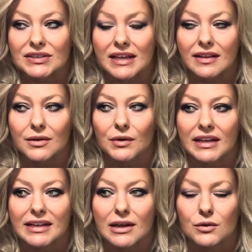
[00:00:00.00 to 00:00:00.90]
I think right
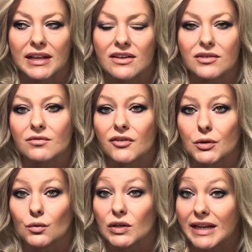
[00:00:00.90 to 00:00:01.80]
now we have them for
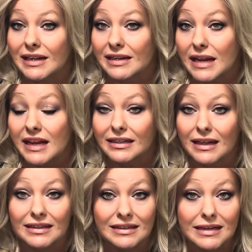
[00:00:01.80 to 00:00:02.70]

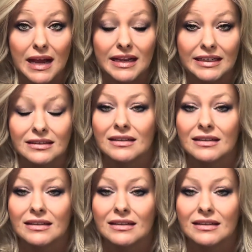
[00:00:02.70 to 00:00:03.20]
$189.99